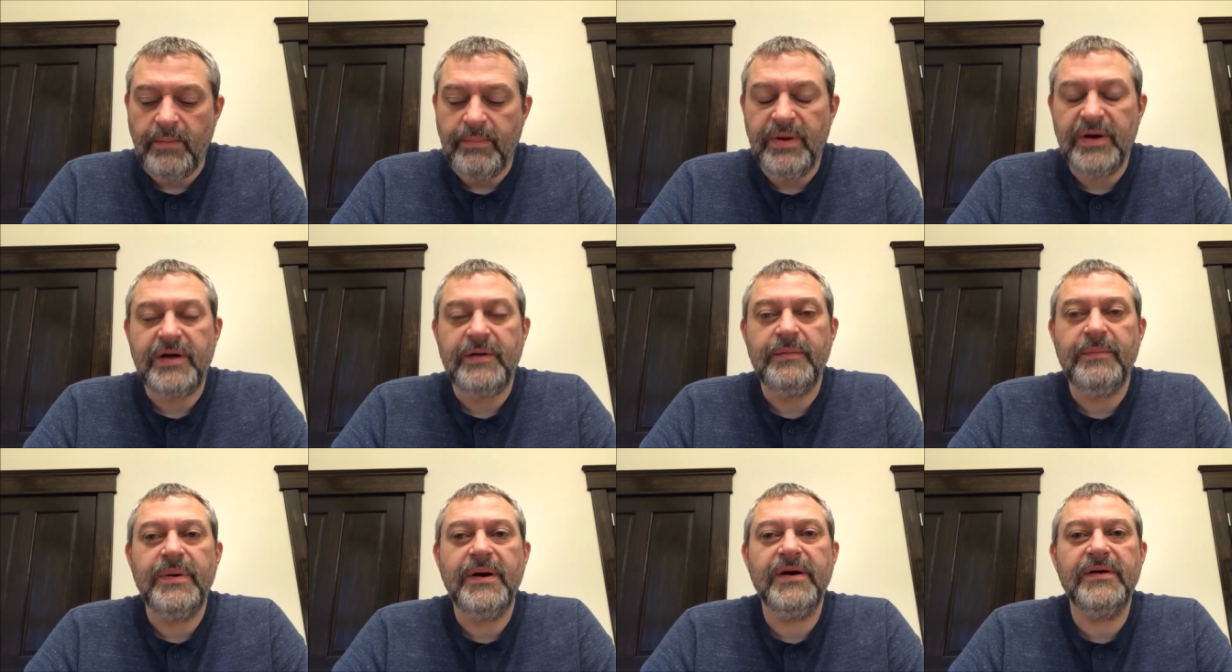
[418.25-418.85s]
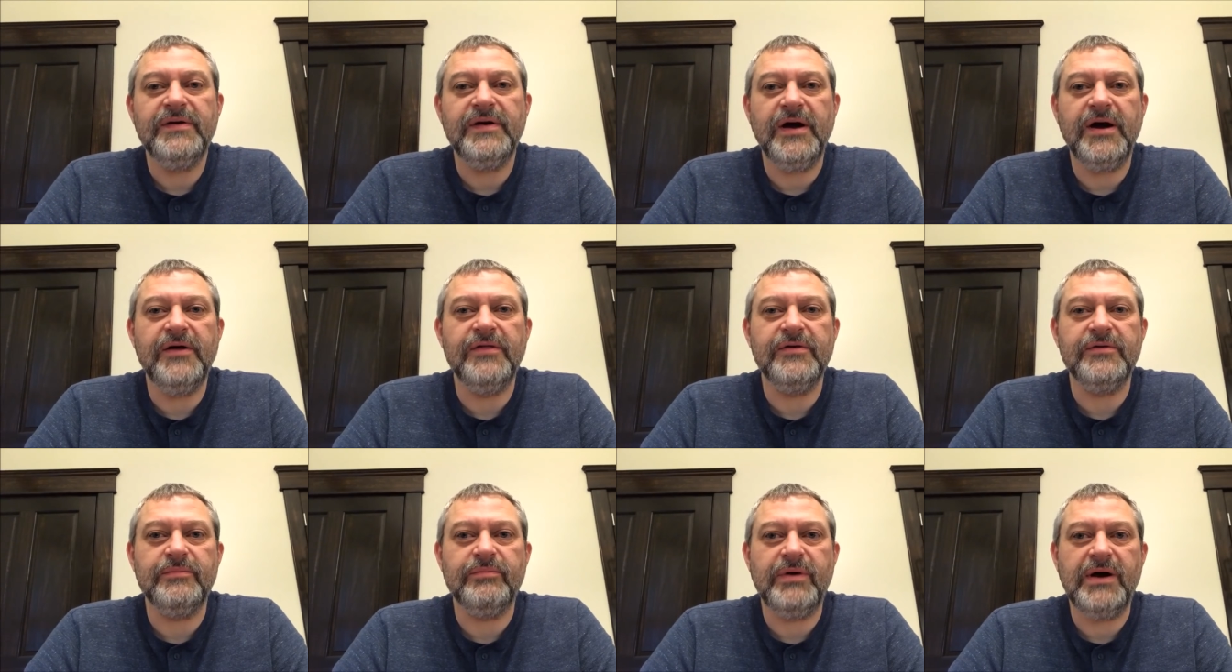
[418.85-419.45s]
But compared to
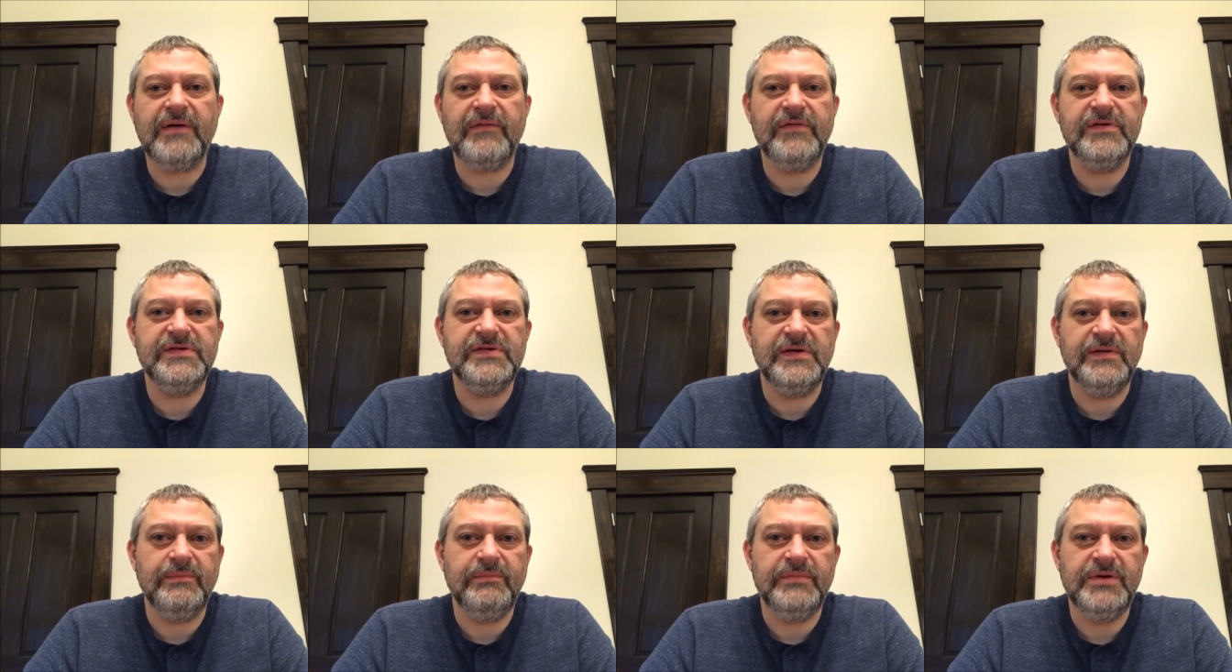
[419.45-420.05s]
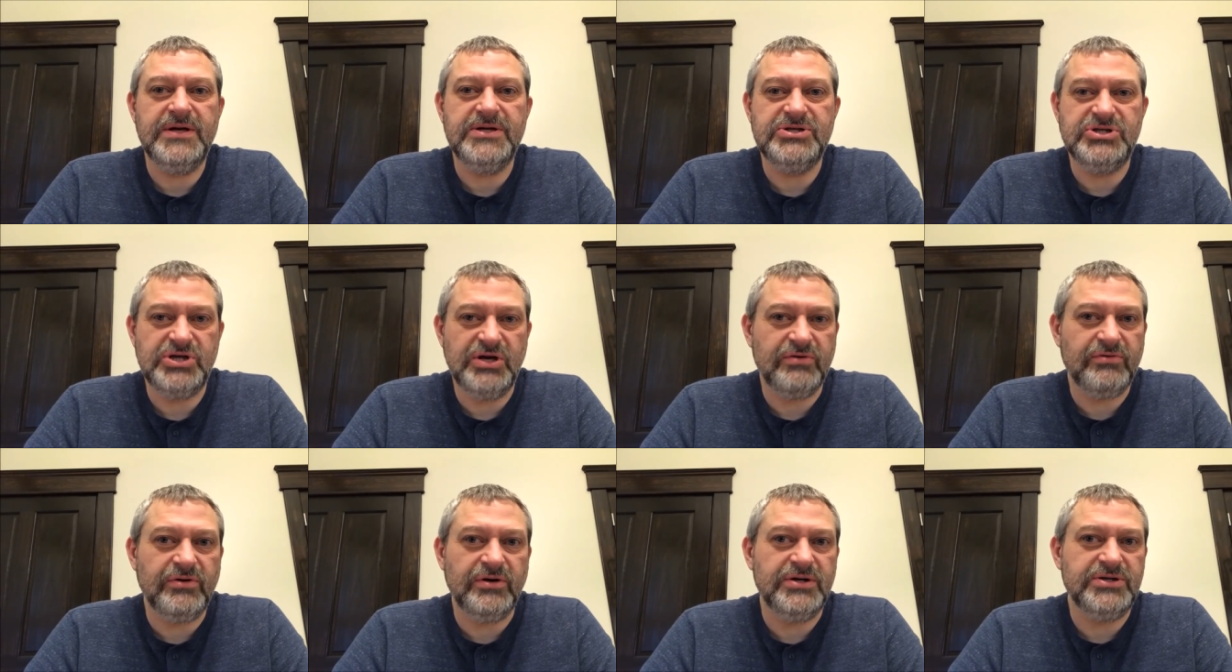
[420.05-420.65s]
other breakfasts in
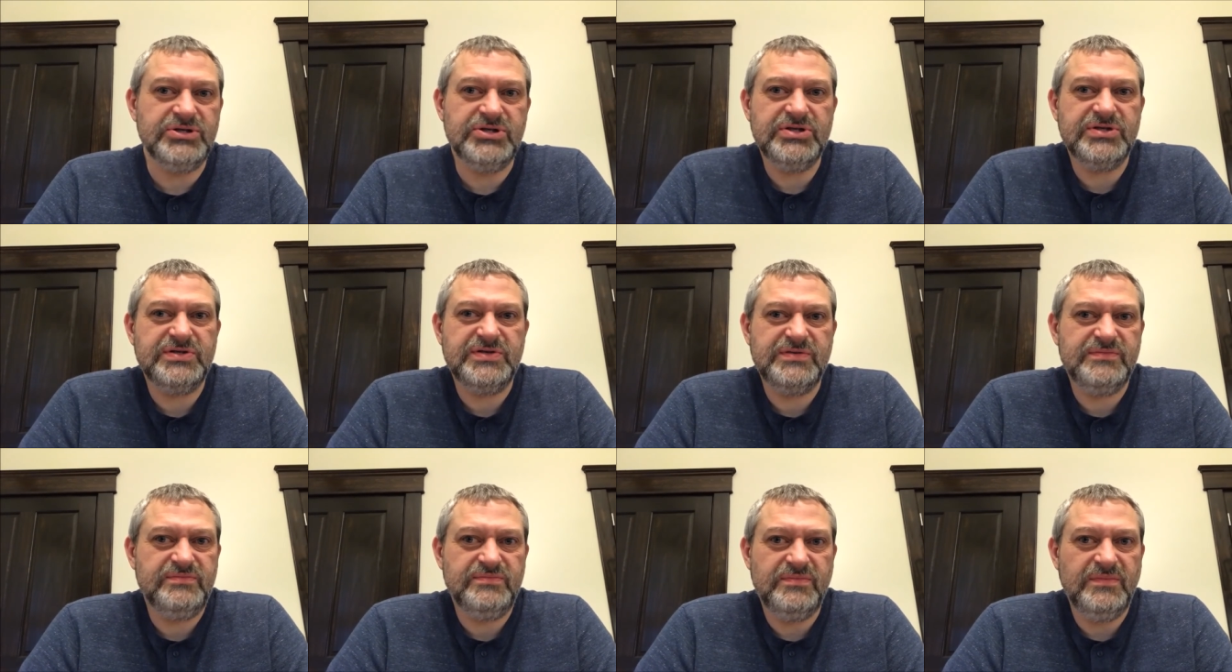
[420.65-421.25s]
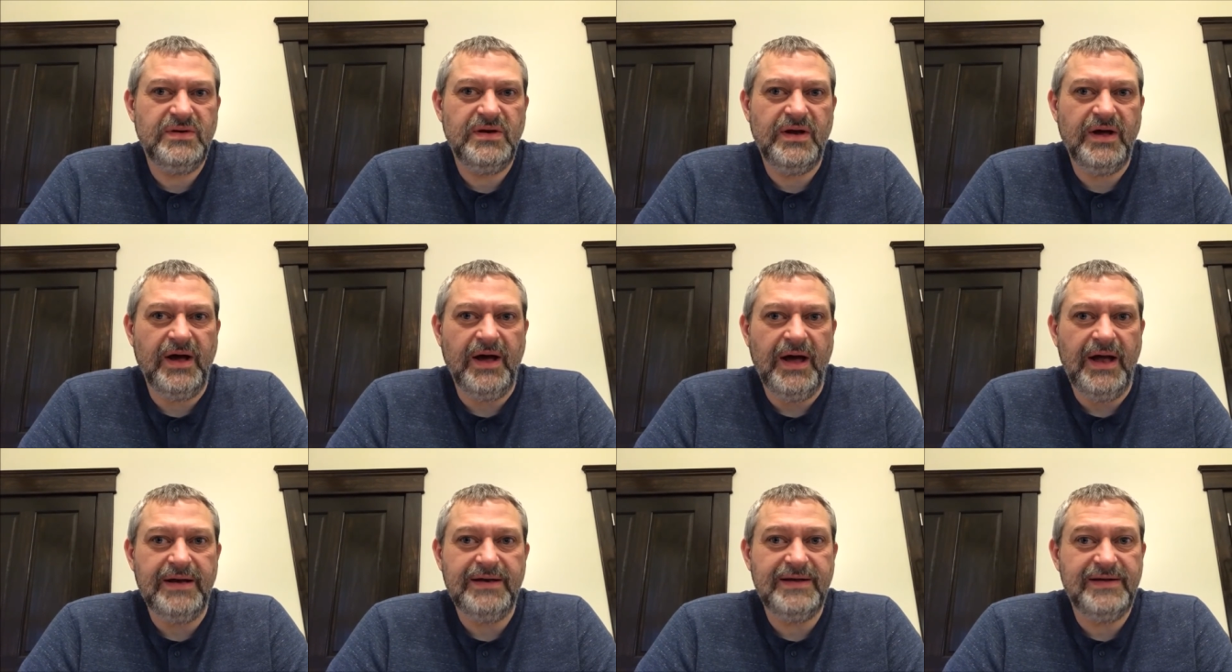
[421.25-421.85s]
general and just
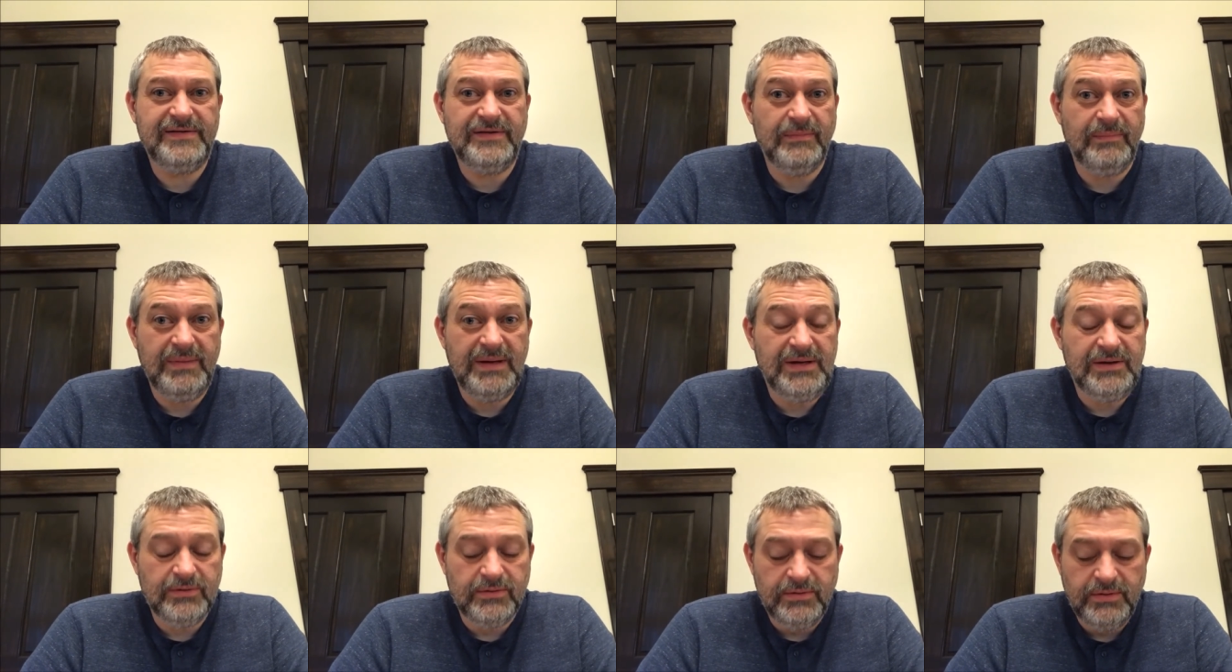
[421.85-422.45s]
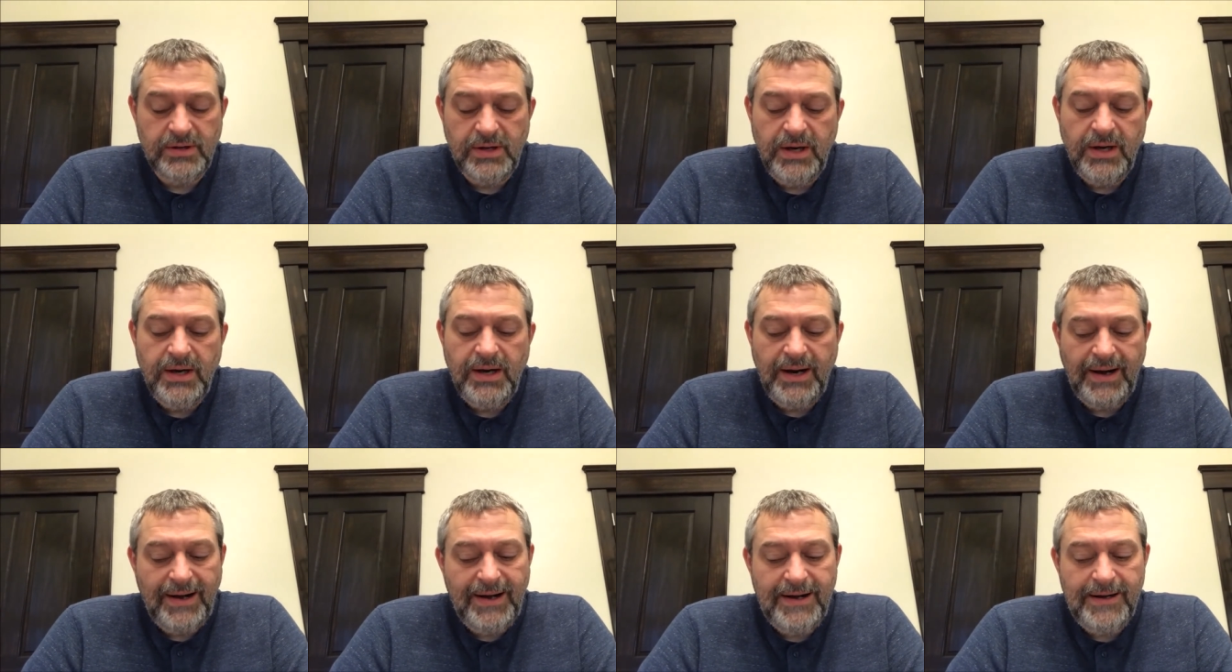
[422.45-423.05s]
decent meal,
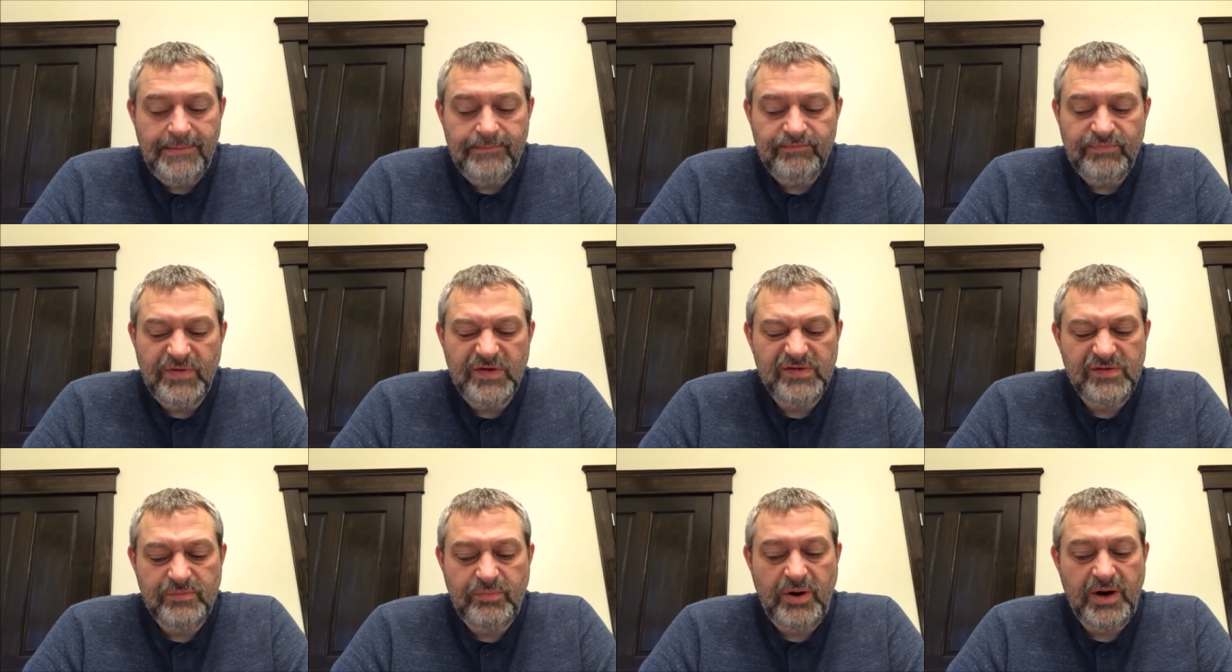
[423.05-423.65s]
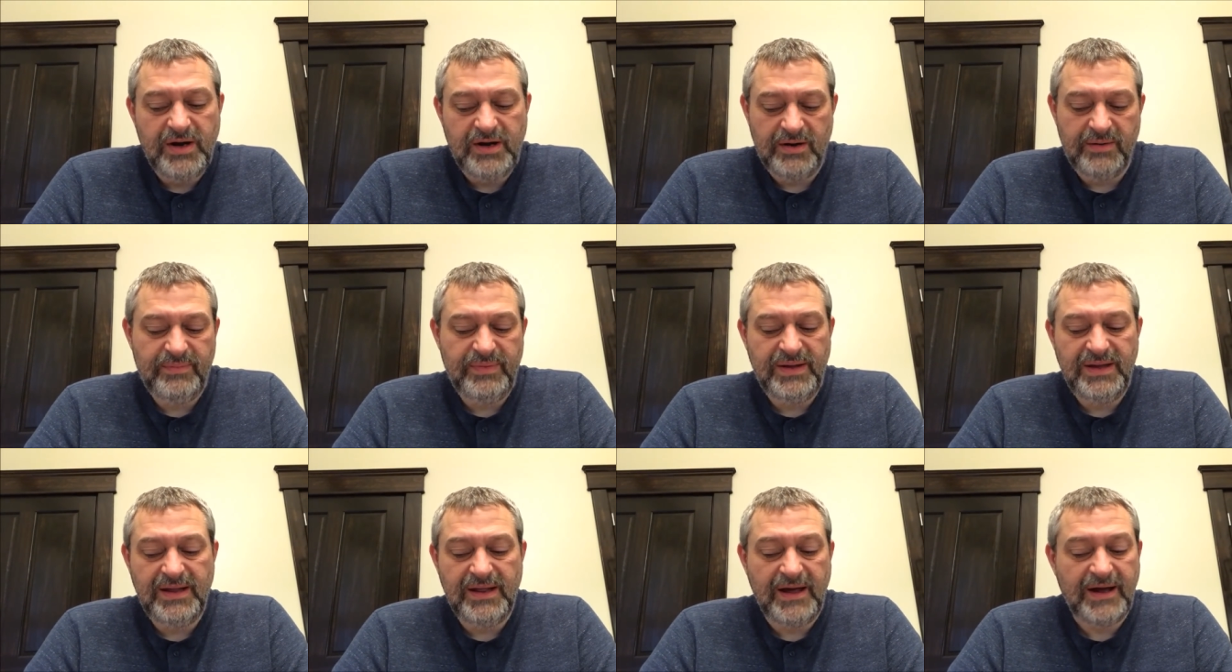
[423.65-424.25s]
this is probably going to
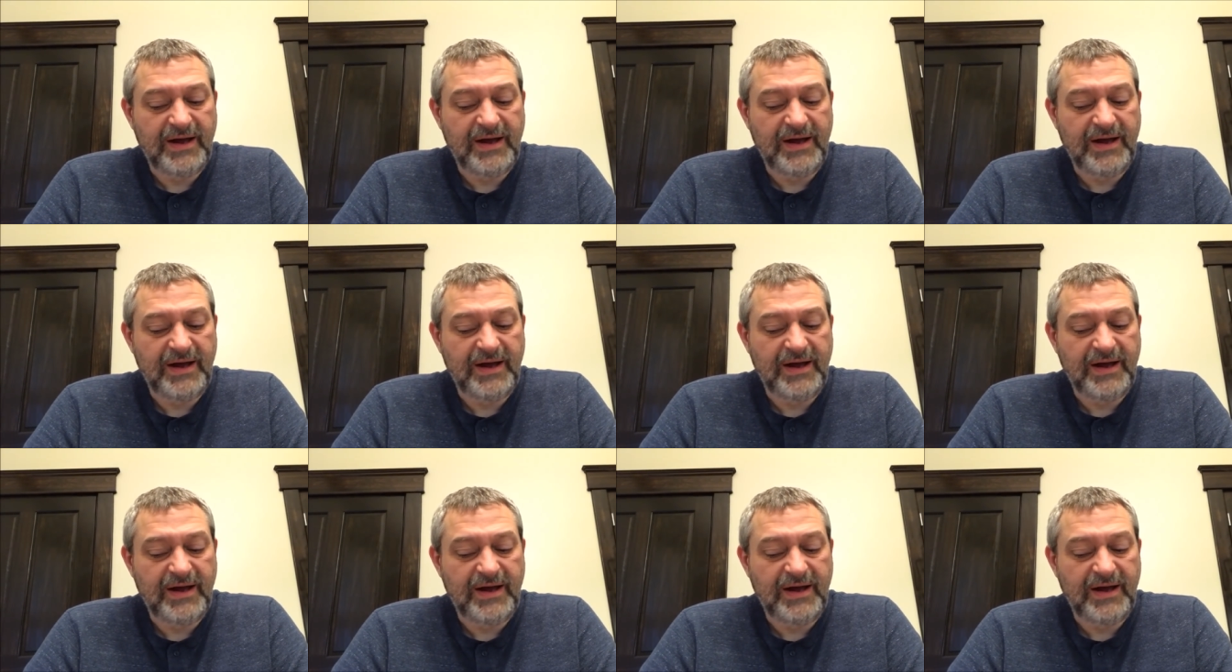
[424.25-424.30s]
be